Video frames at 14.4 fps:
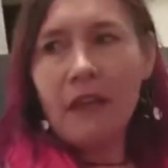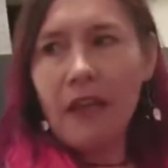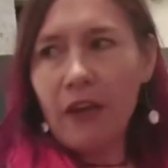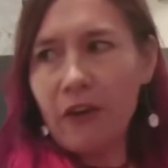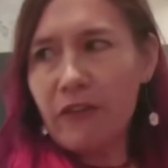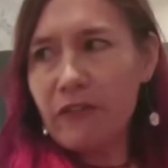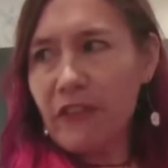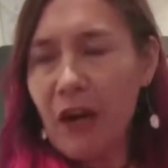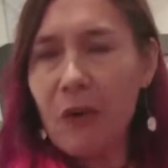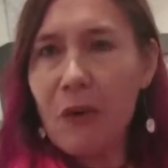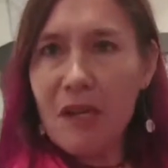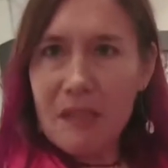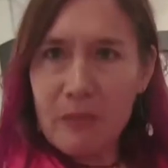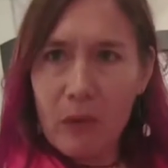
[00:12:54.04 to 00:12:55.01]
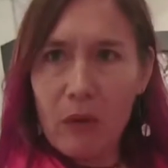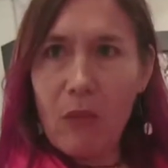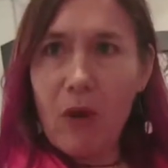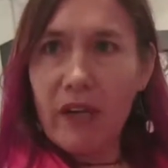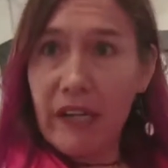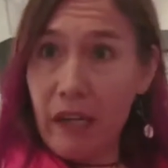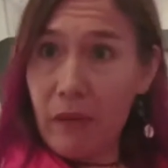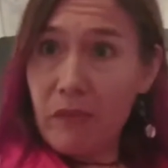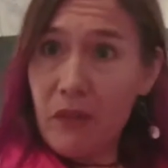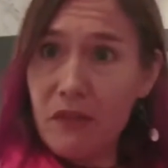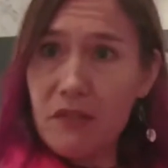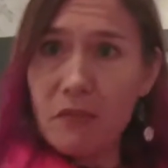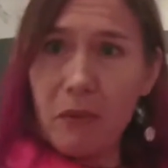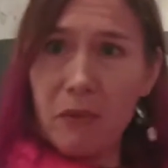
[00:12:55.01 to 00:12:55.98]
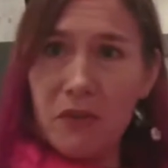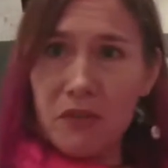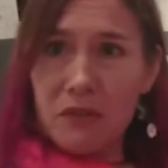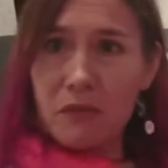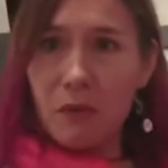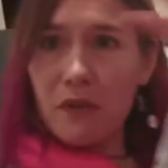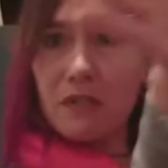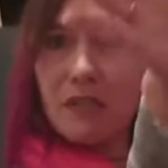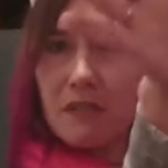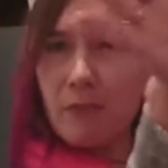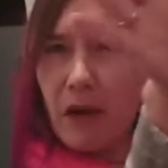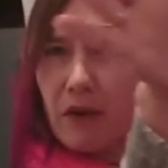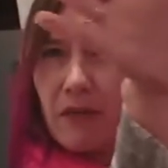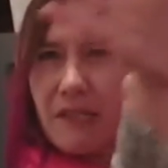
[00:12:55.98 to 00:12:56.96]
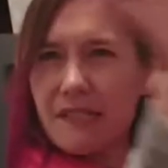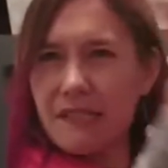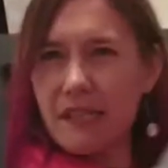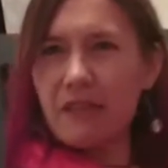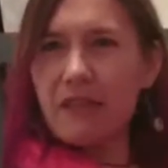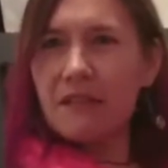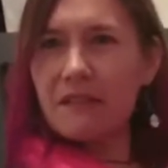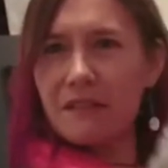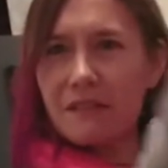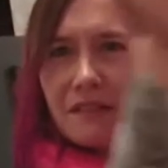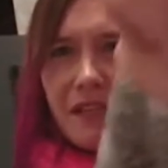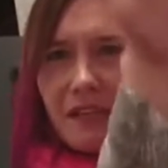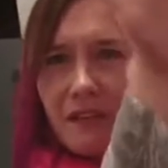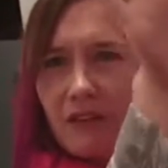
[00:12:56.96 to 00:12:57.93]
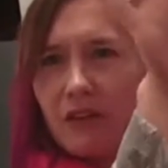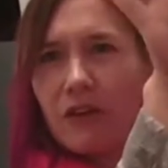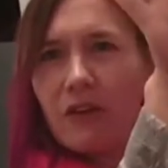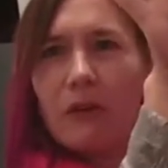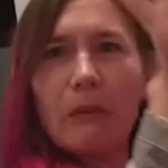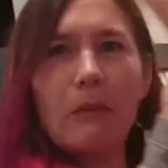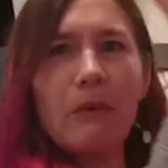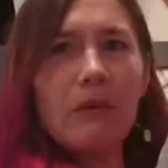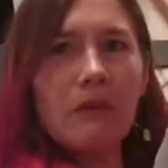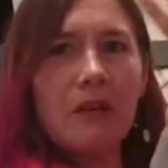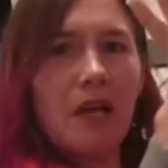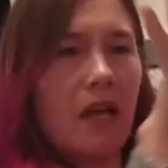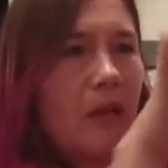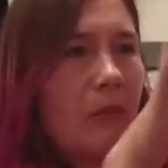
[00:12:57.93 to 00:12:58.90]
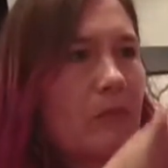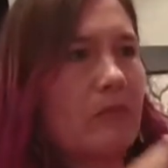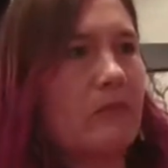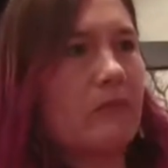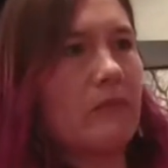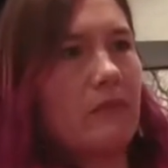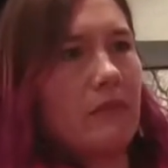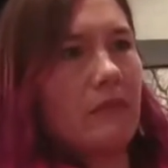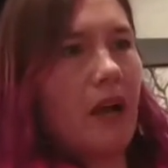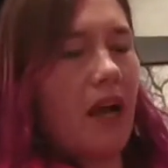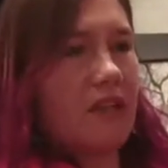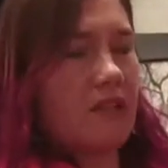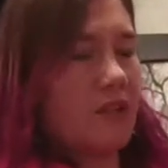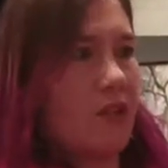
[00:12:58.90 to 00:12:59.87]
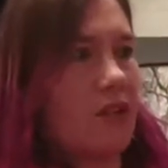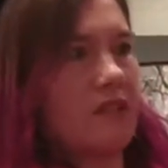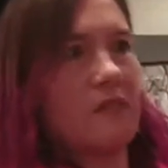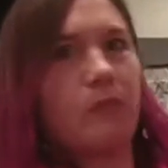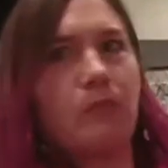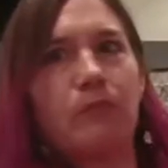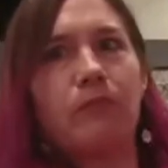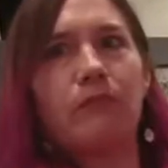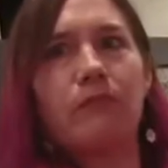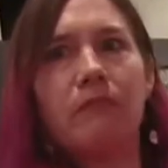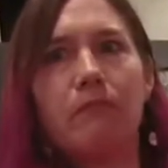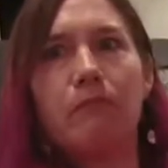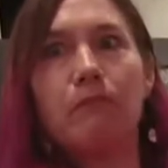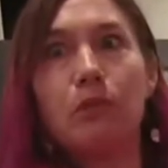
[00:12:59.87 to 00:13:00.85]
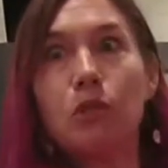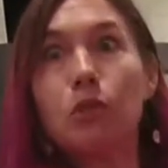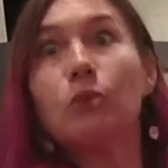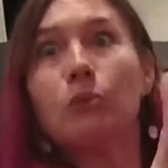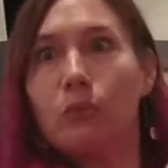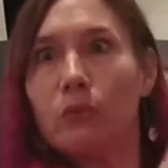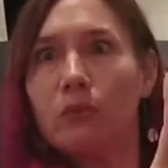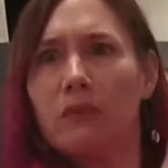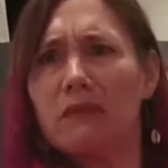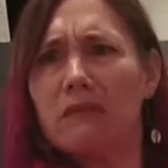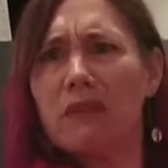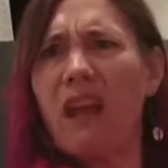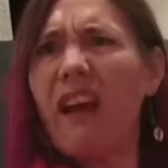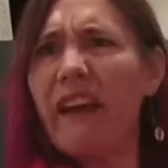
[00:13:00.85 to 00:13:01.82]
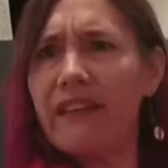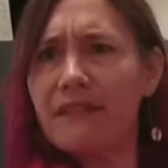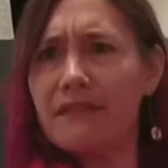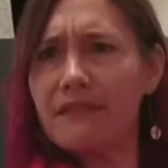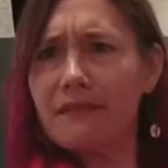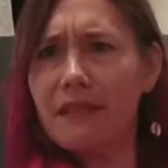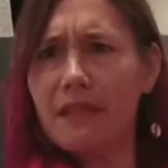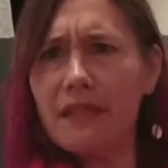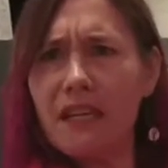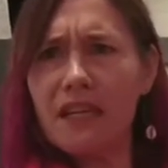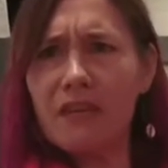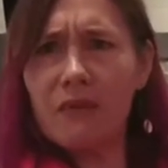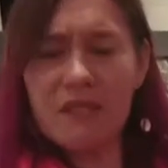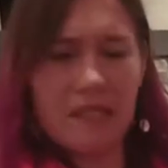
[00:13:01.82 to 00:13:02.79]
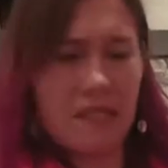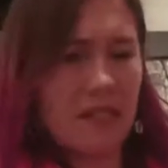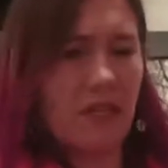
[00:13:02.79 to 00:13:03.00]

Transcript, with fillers: hairy flower wasp, we were walking up those, remember those spiral stairs in Currawong? Um, I saw this blue Light, And it was this